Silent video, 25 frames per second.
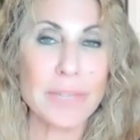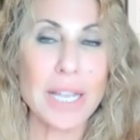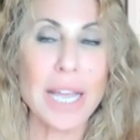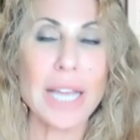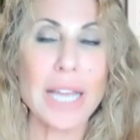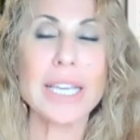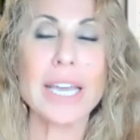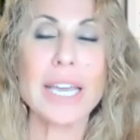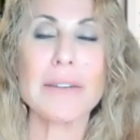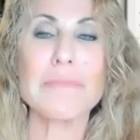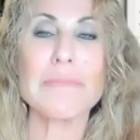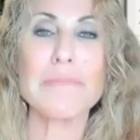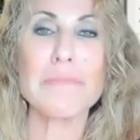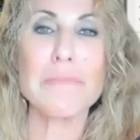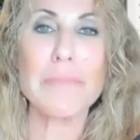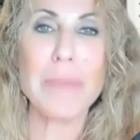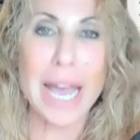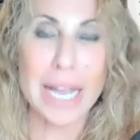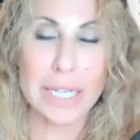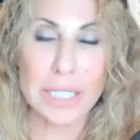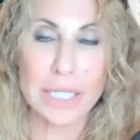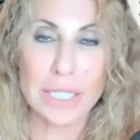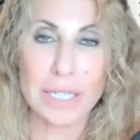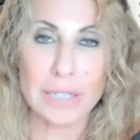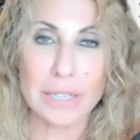and get
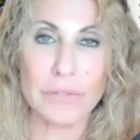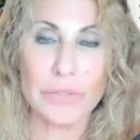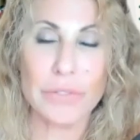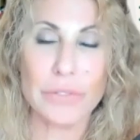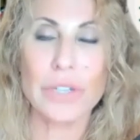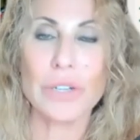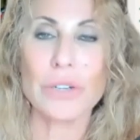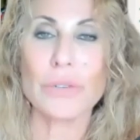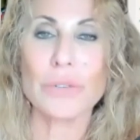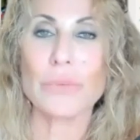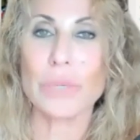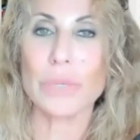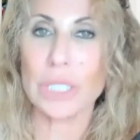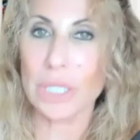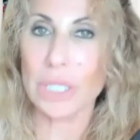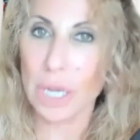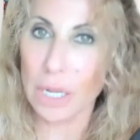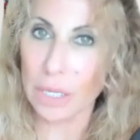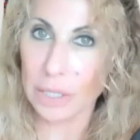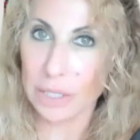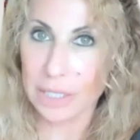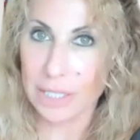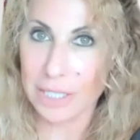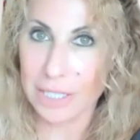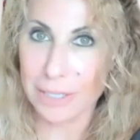massive
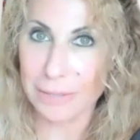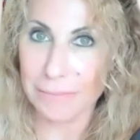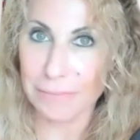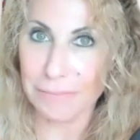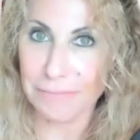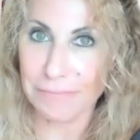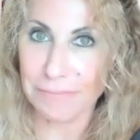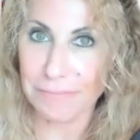results.